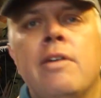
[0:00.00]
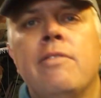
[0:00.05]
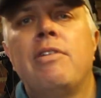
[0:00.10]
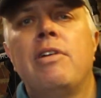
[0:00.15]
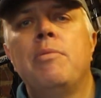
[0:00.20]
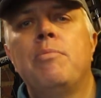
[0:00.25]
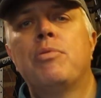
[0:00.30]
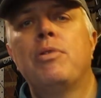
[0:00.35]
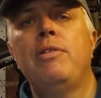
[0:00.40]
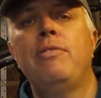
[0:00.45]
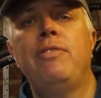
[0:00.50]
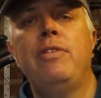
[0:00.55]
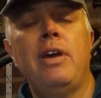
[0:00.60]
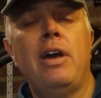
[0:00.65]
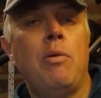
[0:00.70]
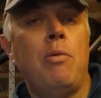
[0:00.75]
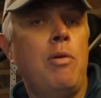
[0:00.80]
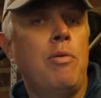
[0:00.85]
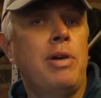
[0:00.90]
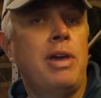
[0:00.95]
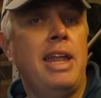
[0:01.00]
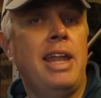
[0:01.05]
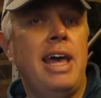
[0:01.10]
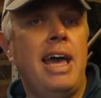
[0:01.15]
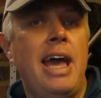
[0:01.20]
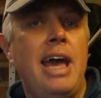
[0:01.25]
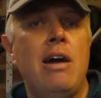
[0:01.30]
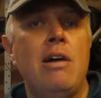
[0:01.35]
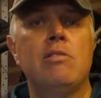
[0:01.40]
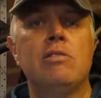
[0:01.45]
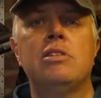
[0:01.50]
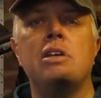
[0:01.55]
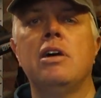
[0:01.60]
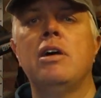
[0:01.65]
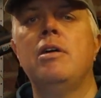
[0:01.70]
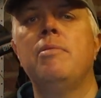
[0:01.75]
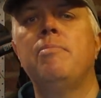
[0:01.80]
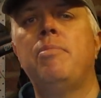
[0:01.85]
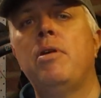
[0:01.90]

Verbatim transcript: very briefly I won't get it out uh,